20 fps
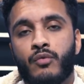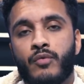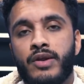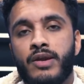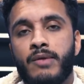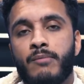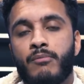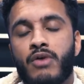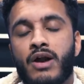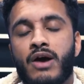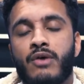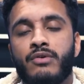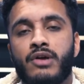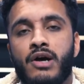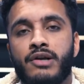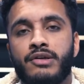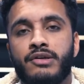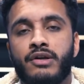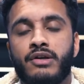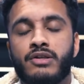3 brown
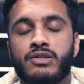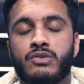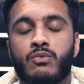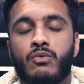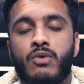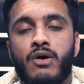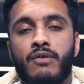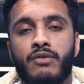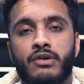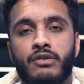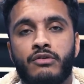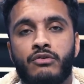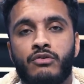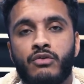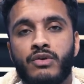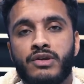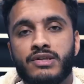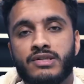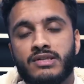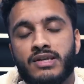onions. What I'm going to
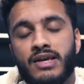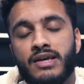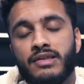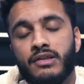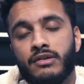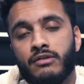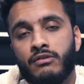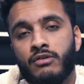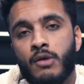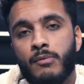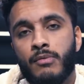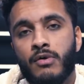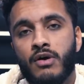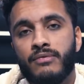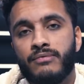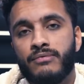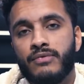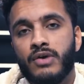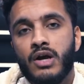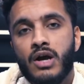do is take the top
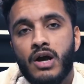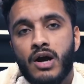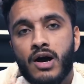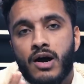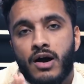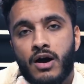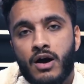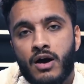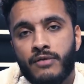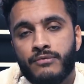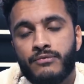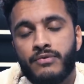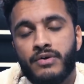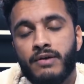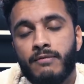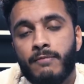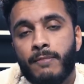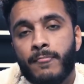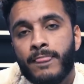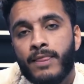off, half
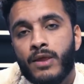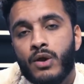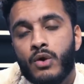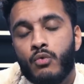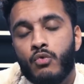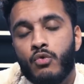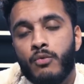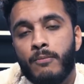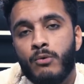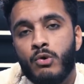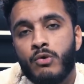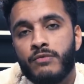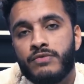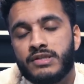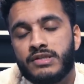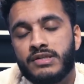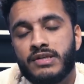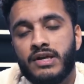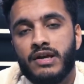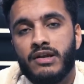it, remove
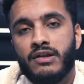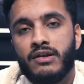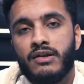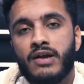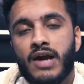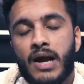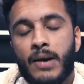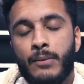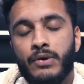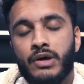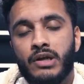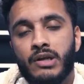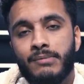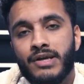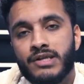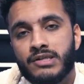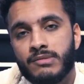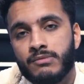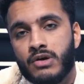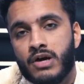the skin, and we're going to
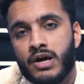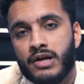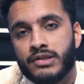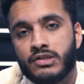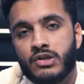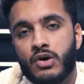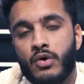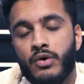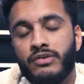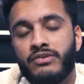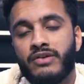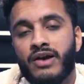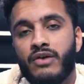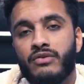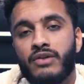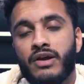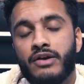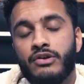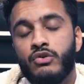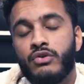make some cuts going
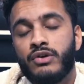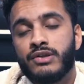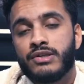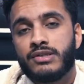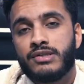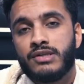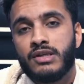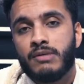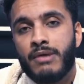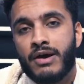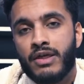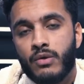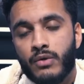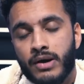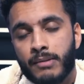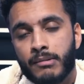down. Now you can see by the way